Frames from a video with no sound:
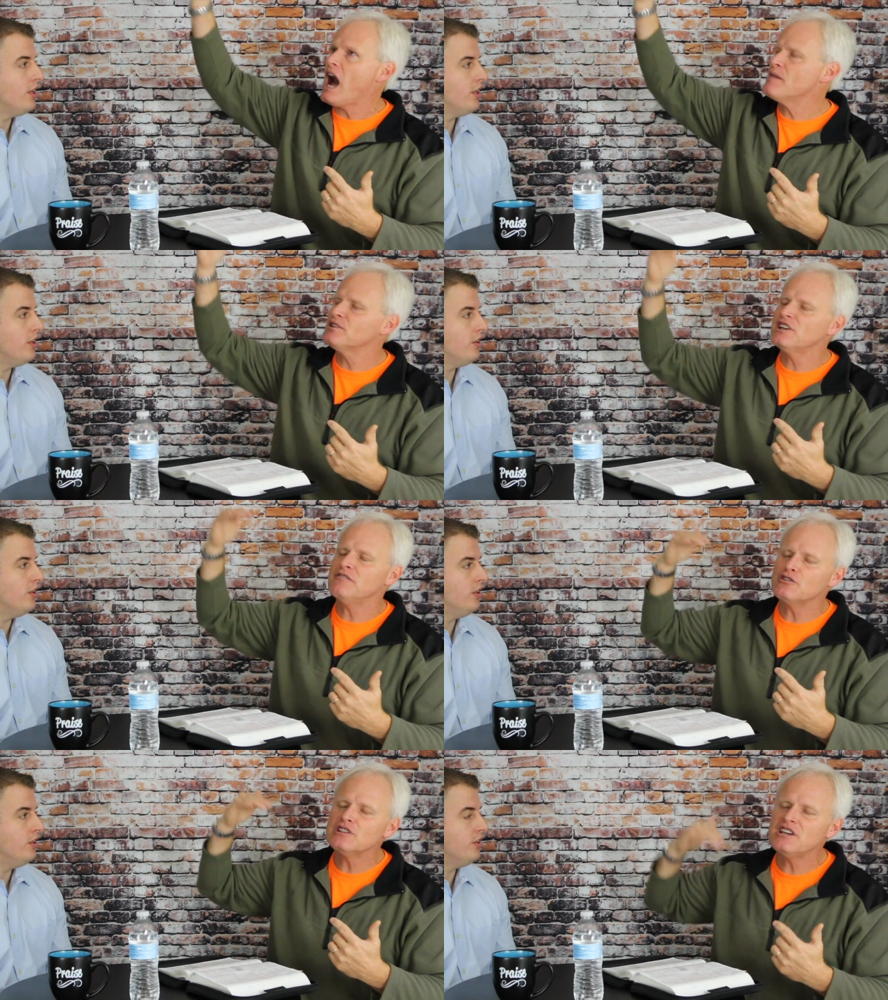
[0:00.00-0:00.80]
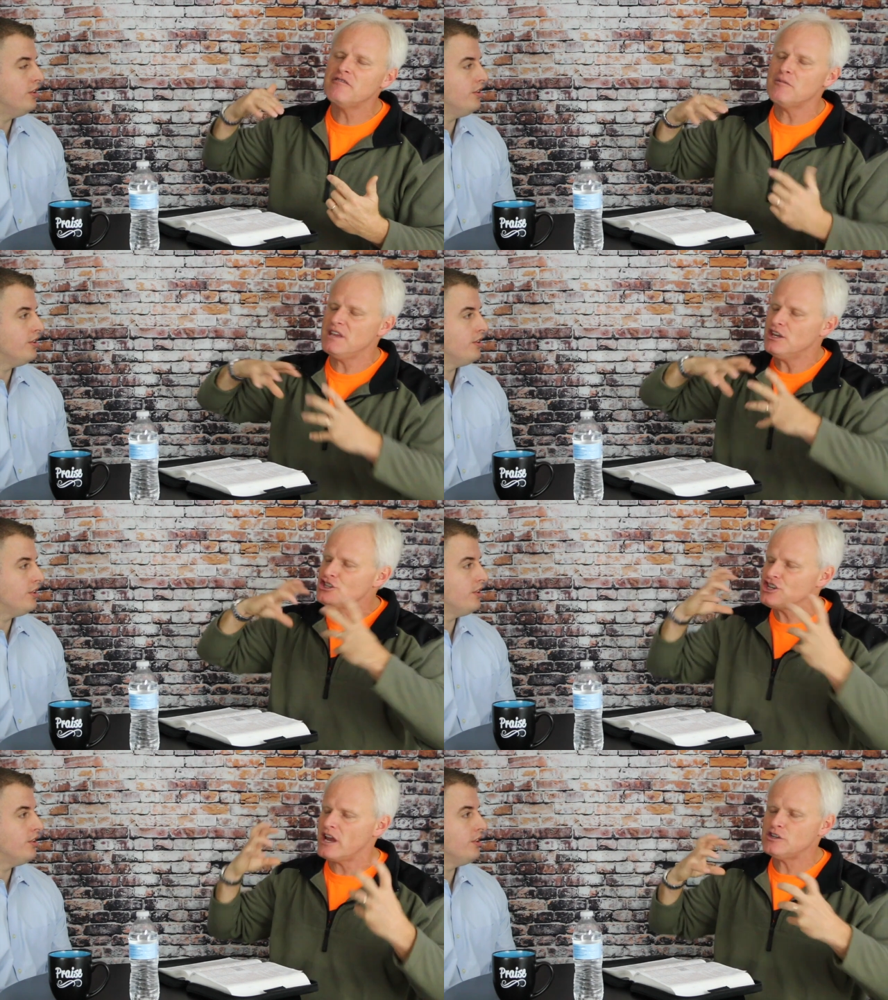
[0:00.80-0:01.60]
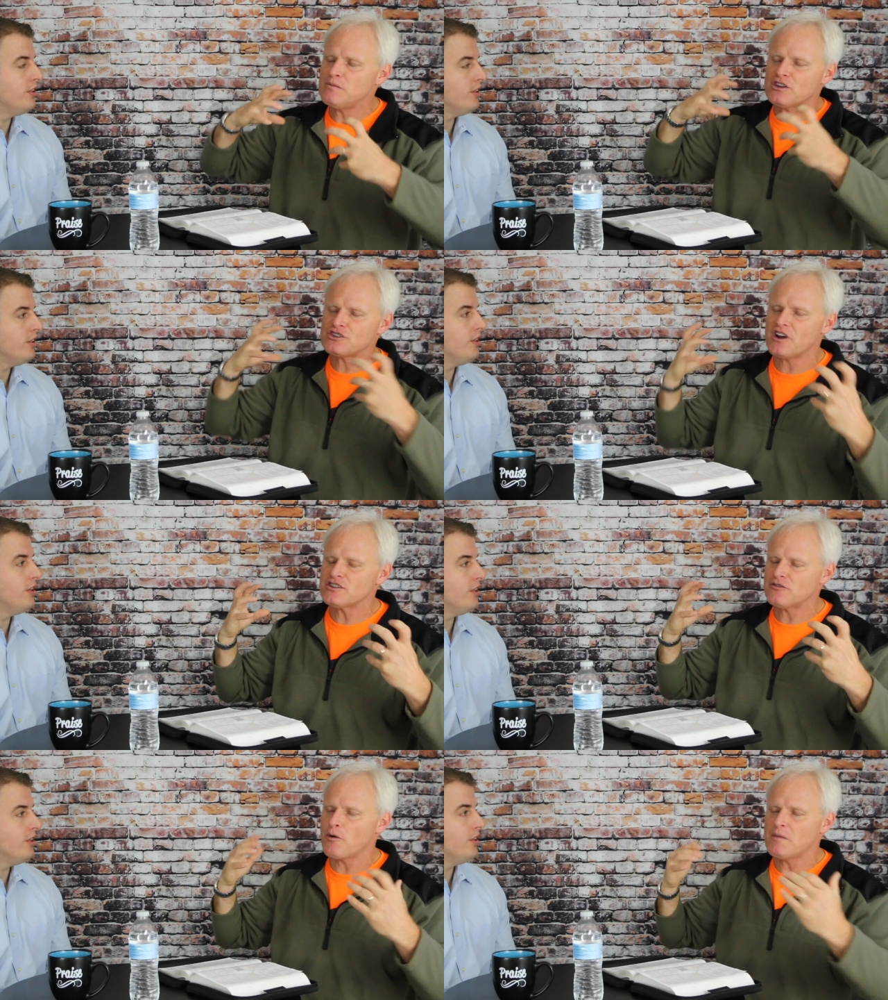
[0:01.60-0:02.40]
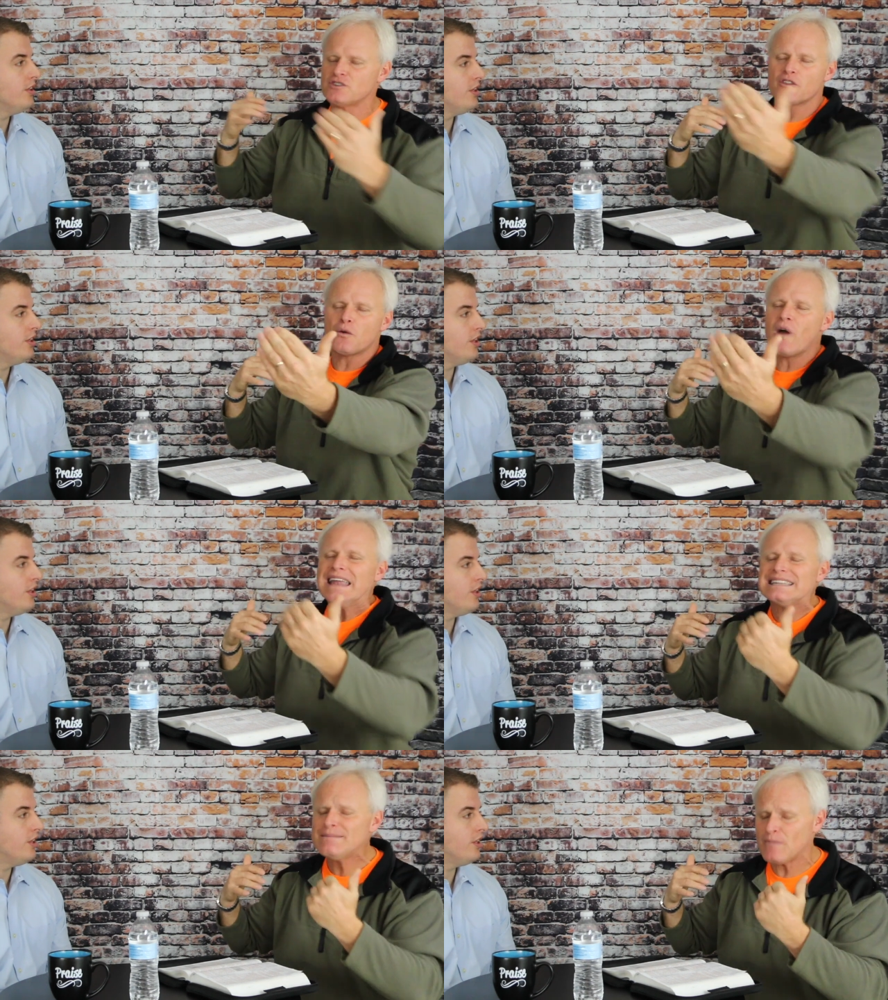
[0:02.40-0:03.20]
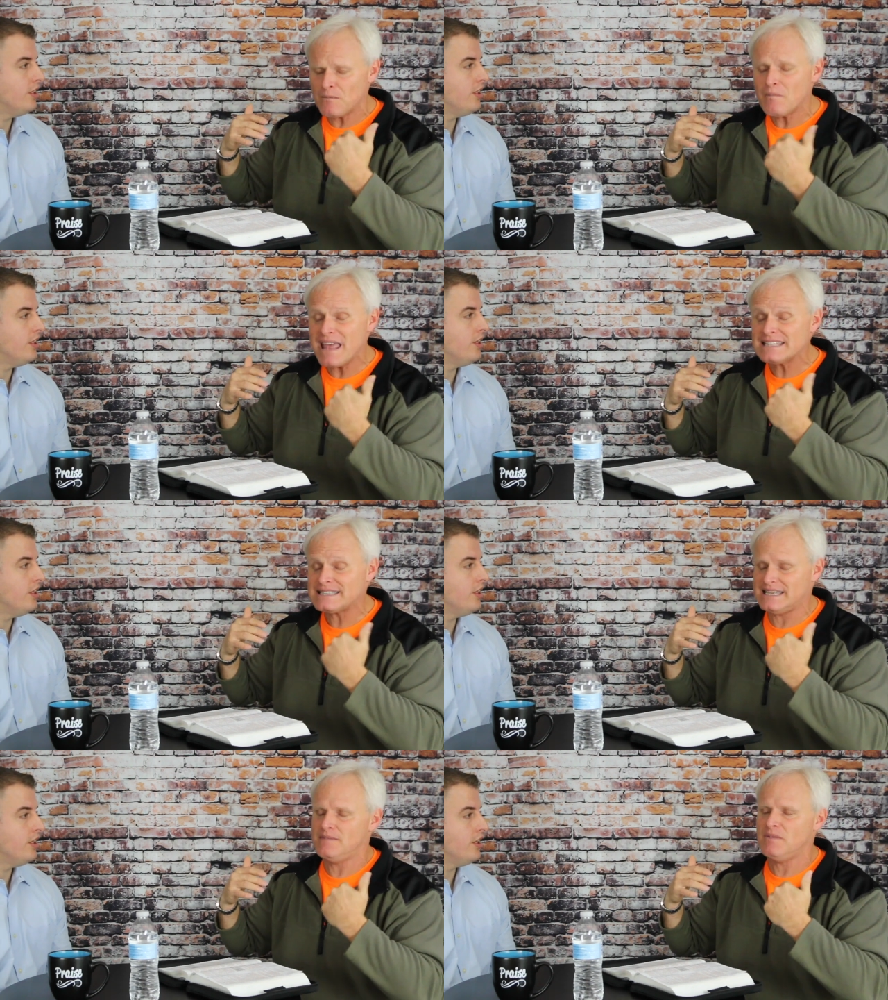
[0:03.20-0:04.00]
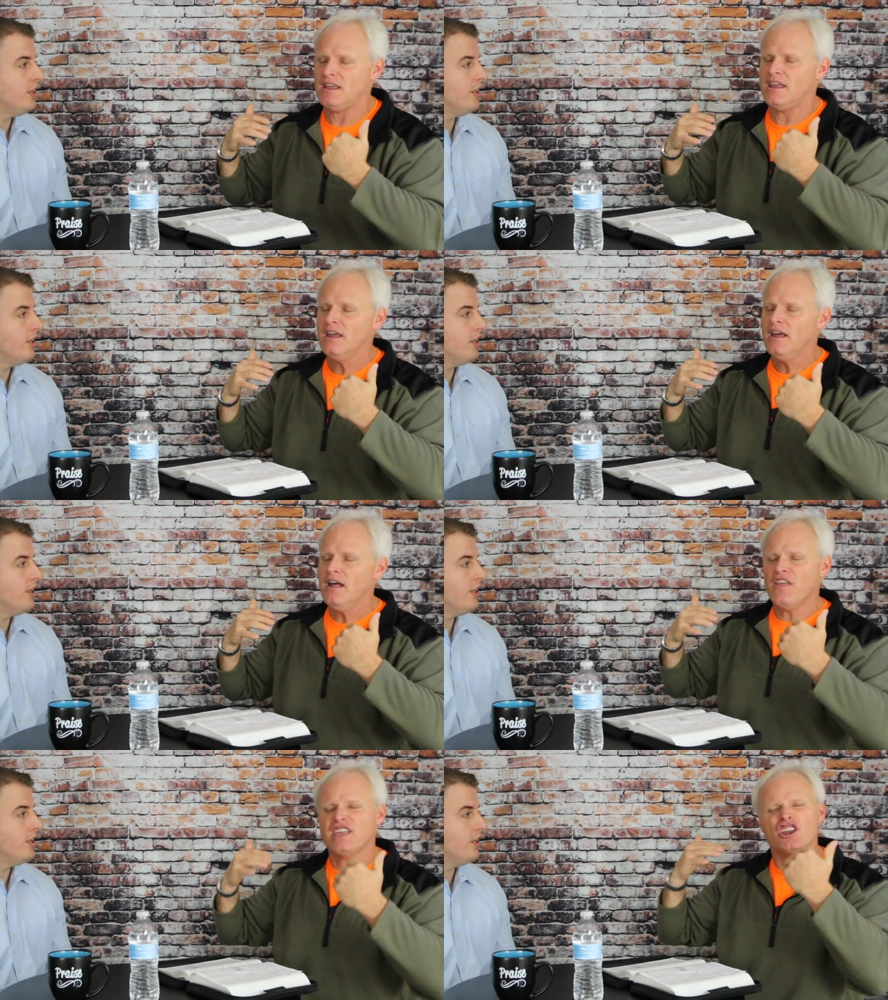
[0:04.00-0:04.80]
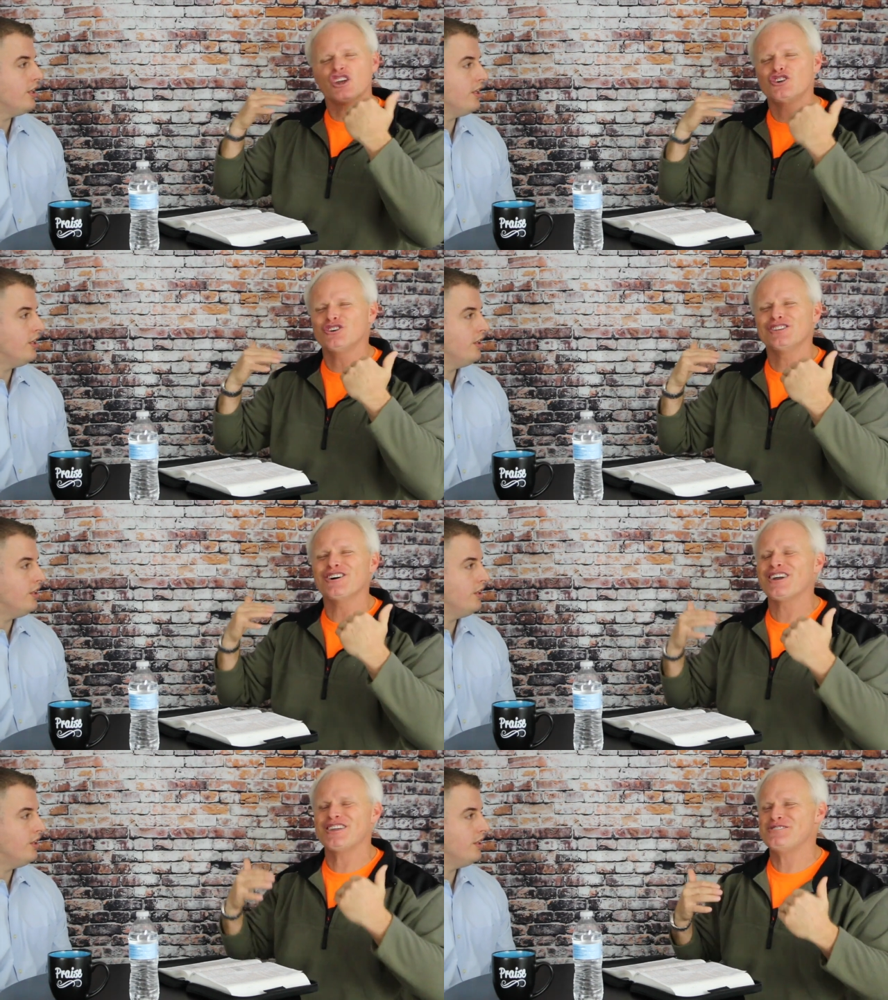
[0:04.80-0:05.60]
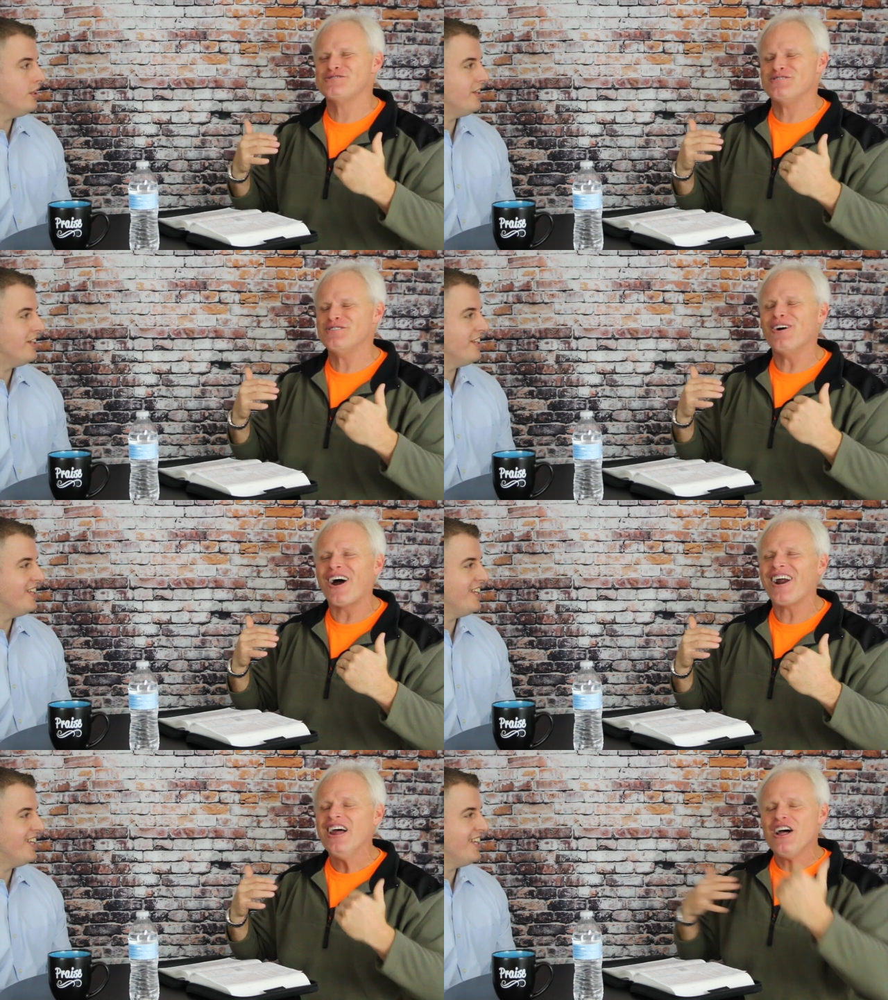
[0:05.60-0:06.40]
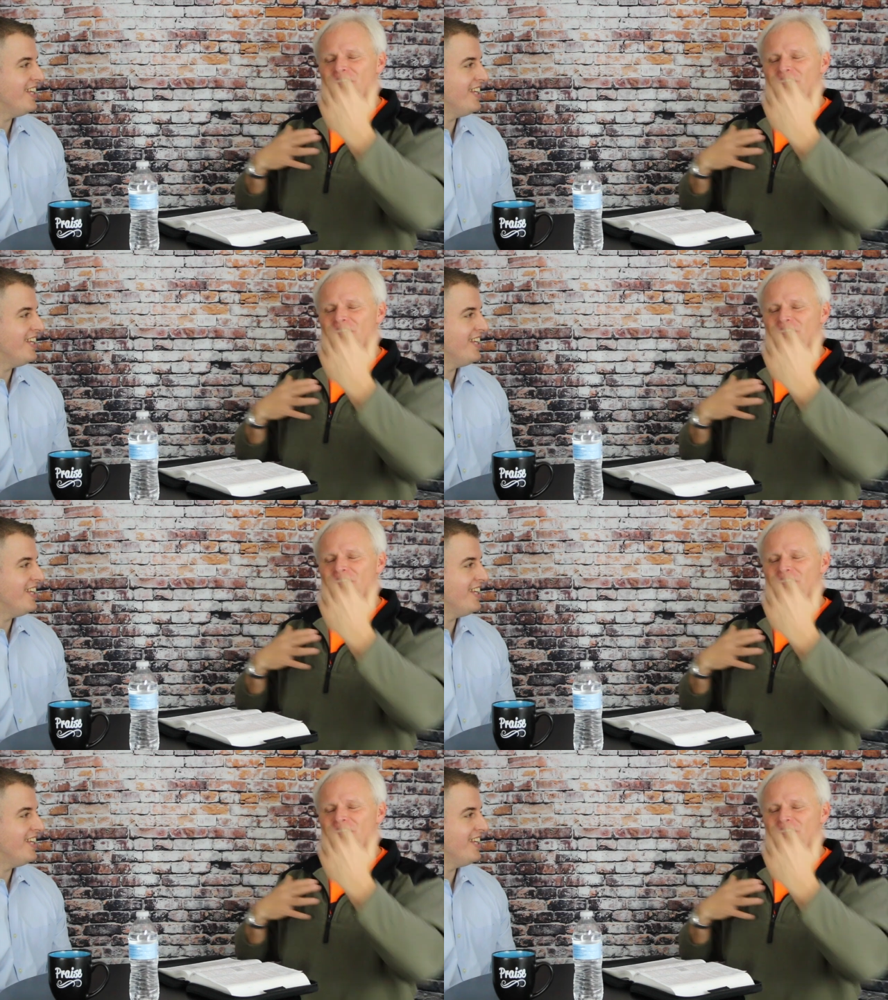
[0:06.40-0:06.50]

Speaker 1: I believe you live in me to change me and transform me so that when men see me, they get a good look at who you are.